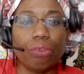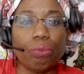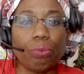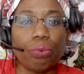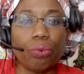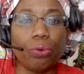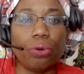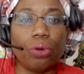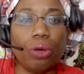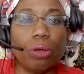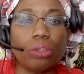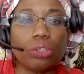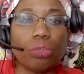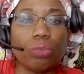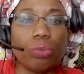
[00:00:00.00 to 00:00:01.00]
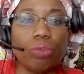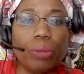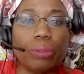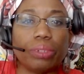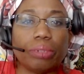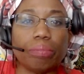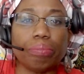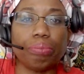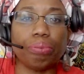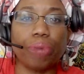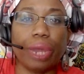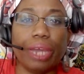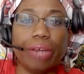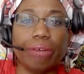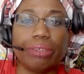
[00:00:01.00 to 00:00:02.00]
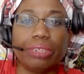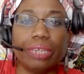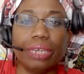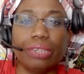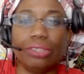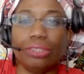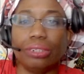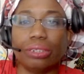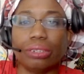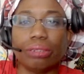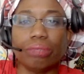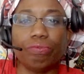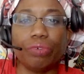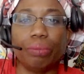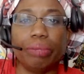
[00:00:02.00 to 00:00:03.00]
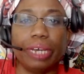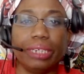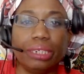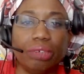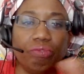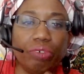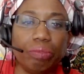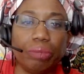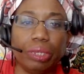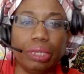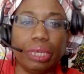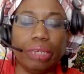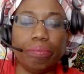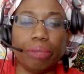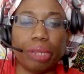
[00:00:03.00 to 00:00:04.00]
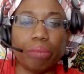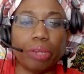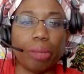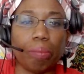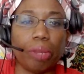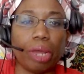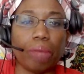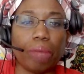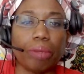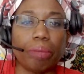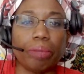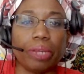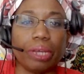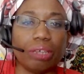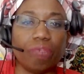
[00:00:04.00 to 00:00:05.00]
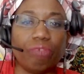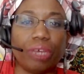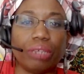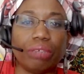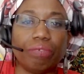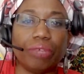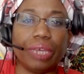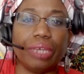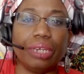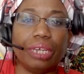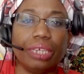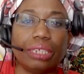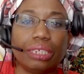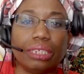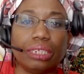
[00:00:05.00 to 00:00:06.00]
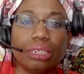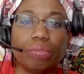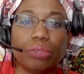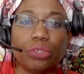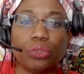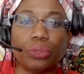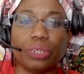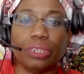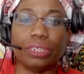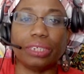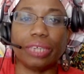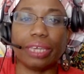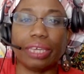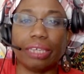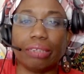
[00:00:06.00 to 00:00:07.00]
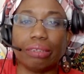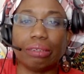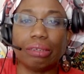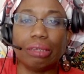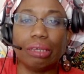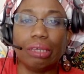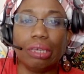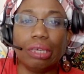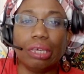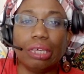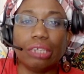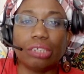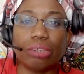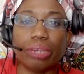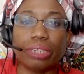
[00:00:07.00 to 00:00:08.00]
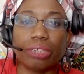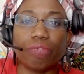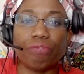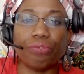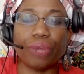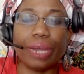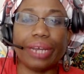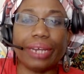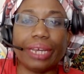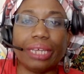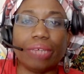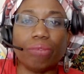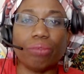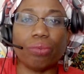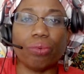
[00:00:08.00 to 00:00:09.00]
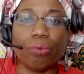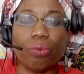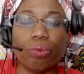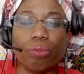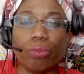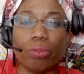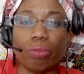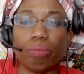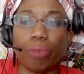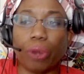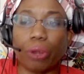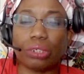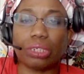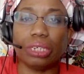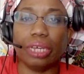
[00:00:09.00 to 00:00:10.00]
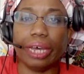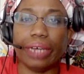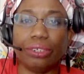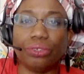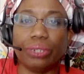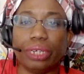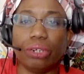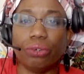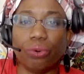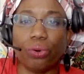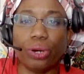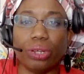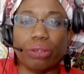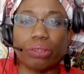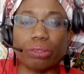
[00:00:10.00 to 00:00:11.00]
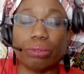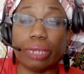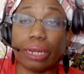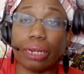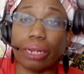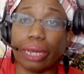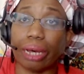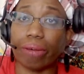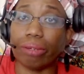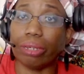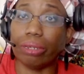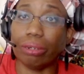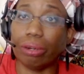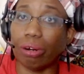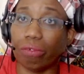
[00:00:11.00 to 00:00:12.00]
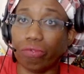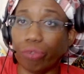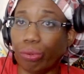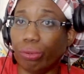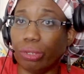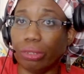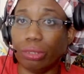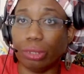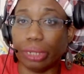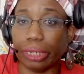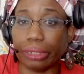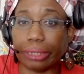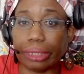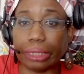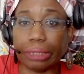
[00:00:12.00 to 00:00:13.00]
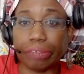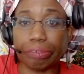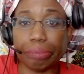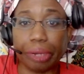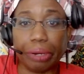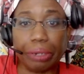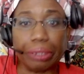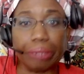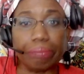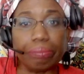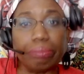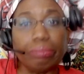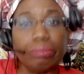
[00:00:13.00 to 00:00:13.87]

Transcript: The rule also revokes prior sanctions from 1958, blah, blah, blah, blah, blah. The effective date is December 22nd. So, as of Friday, partially hydrogenated oils are not allowed in our food in the United States of America.